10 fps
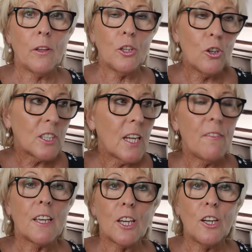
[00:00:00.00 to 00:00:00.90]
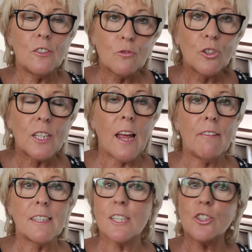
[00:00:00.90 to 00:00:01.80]
you're David Curtin running
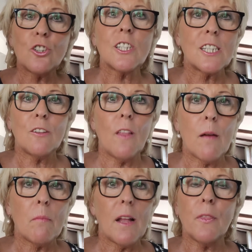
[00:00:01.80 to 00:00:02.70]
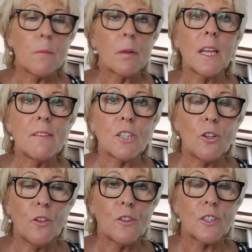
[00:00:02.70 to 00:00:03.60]
Heritage, you're still that man that believes
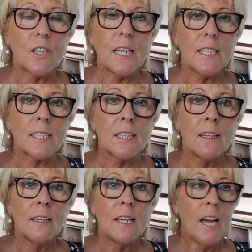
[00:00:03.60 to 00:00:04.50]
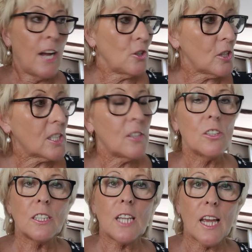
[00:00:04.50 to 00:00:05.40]
all those things. And you're
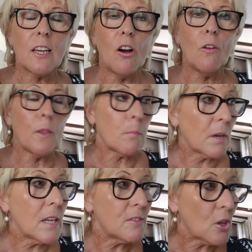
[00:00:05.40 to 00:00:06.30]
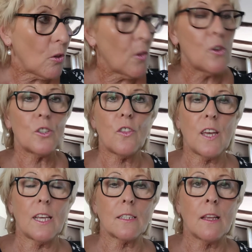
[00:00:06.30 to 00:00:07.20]
still Ted Kong that believes all those
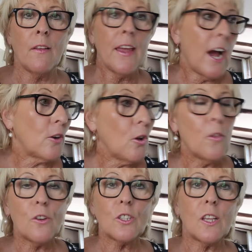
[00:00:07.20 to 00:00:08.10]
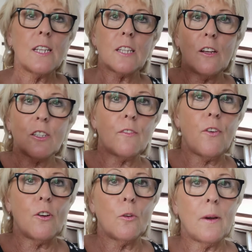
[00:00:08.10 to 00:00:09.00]
things. And all those things aren't so
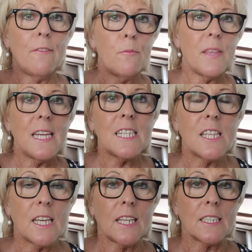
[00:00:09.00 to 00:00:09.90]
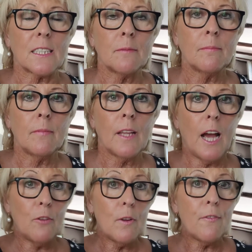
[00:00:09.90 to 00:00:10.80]
far away from these things.
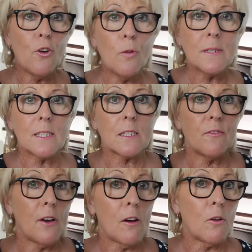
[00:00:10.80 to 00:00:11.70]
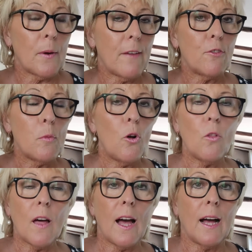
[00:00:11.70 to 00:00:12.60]
And Reform isn't so far away from
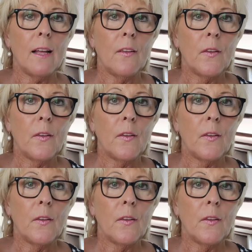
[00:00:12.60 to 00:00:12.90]
all that.